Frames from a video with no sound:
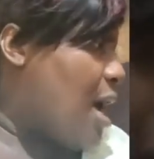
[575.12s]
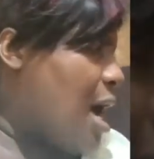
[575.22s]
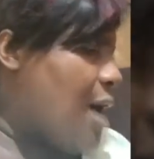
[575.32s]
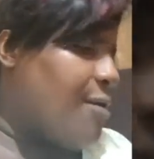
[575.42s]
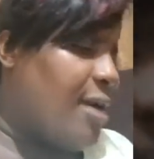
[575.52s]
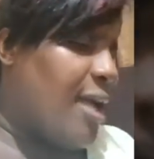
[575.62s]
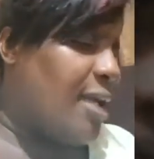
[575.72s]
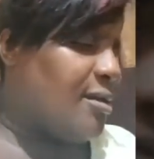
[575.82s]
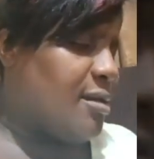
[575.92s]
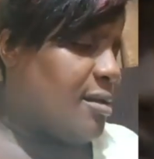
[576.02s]
All
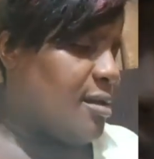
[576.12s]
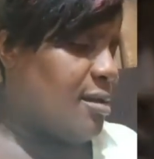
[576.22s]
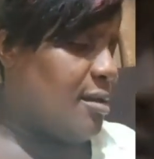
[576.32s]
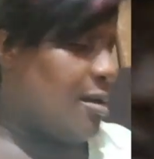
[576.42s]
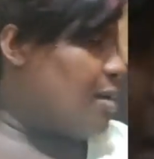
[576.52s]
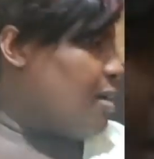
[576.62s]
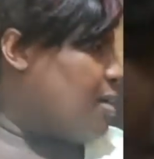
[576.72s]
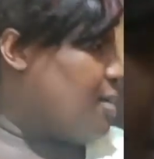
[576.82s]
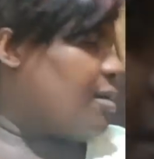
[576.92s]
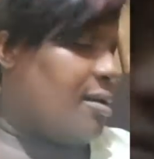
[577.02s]
right. All right, then,
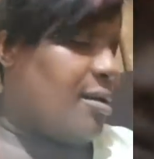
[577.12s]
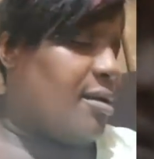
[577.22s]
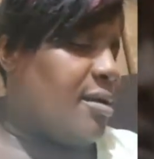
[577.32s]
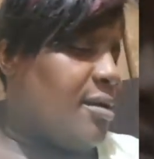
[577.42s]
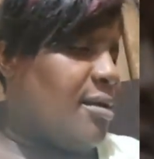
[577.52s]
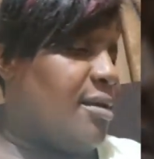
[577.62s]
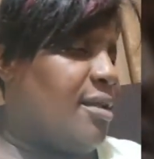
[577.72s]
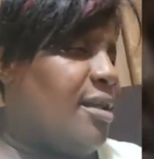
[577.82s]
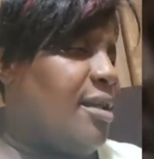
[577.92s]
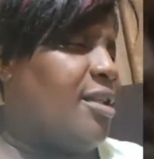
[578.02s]
mums. All right, all right.
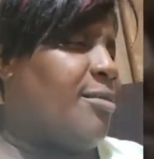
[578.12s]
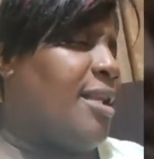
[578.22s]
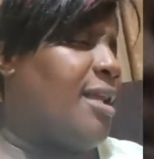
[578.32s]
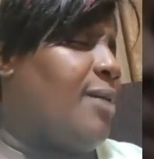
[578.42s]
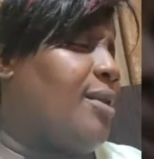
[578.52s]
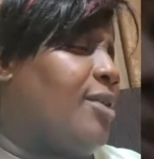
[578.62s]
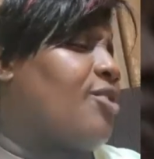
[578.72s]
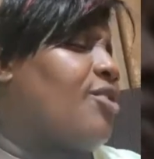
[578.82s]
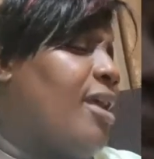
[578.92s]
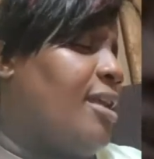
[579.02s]
Yeah, nobody will you
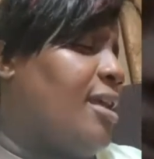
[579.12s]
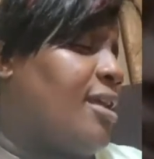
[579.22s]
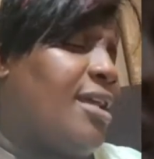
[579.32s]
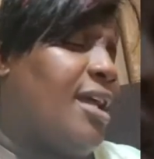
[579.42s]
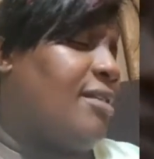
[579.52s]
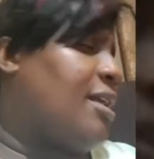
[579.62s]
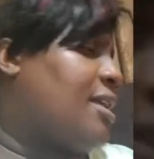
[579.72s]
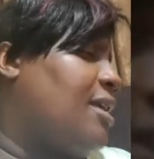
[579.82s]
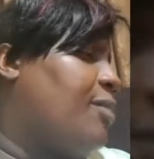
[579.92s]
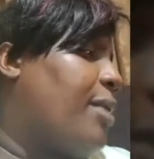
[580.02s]
crying. I can't
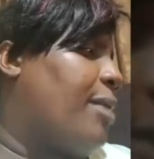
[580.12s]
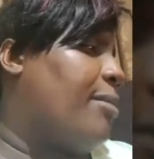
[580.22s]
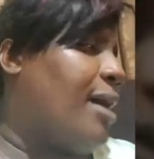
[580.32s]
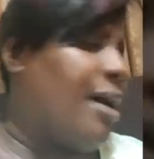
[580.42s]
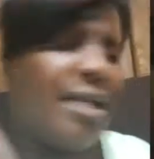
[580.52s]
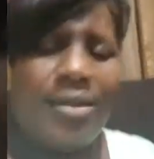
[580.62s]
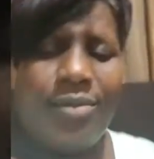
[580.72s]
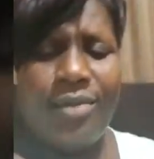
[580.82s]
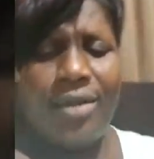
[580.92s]
take you for balling.